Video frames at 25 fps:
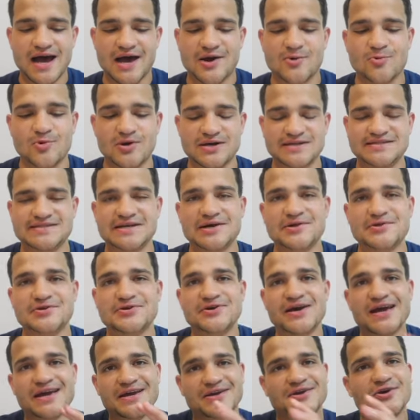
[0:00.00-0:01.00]
I don't want to tell
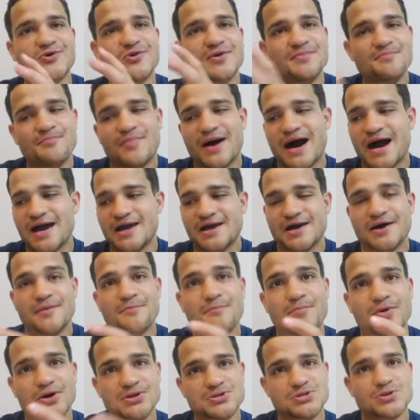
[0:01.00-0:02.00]
you, hey, go and buy a
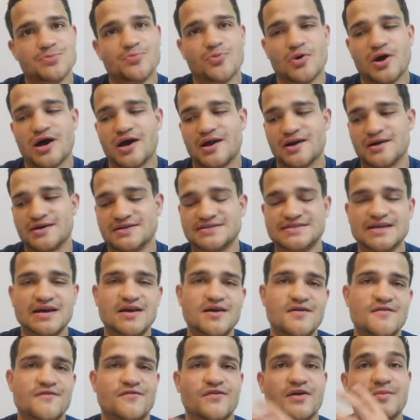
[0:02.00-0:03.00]
bunch of products
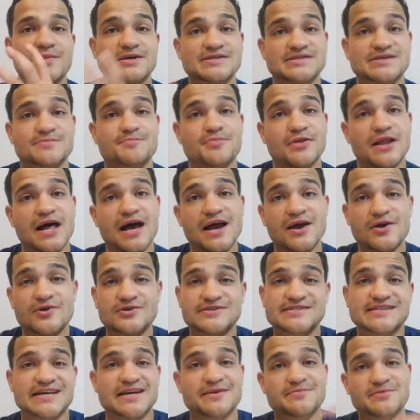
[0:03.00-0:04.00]
from a supplier,
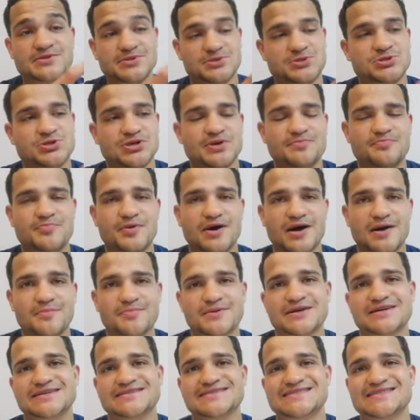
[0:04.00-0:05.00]
send them to
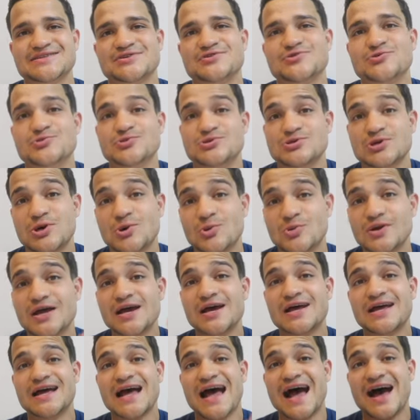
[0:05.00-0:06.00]
ShipBob, because you don't
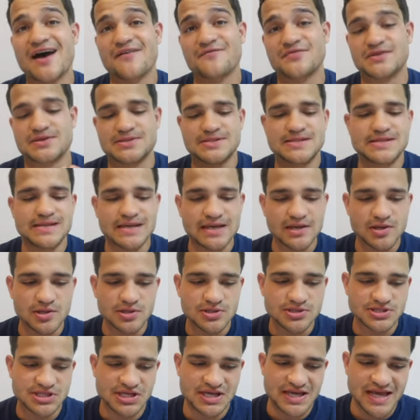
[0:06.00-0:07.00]
have the
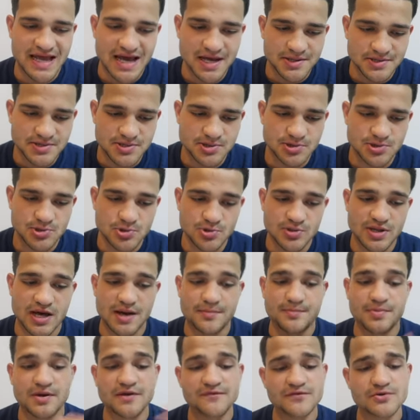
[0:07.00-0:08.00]
skills yet to do
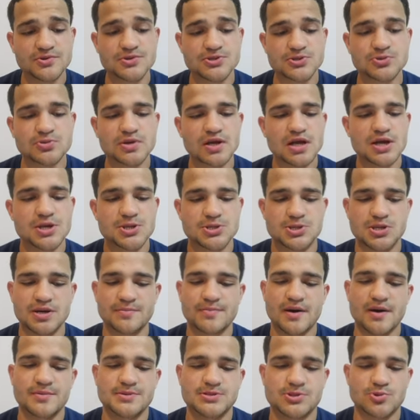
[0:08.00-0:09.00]
that. But if you do,
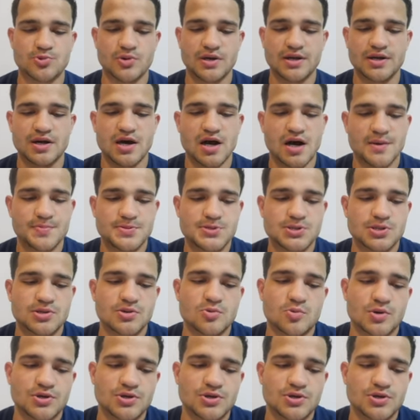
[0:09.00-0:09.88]
ShipBob is a great option.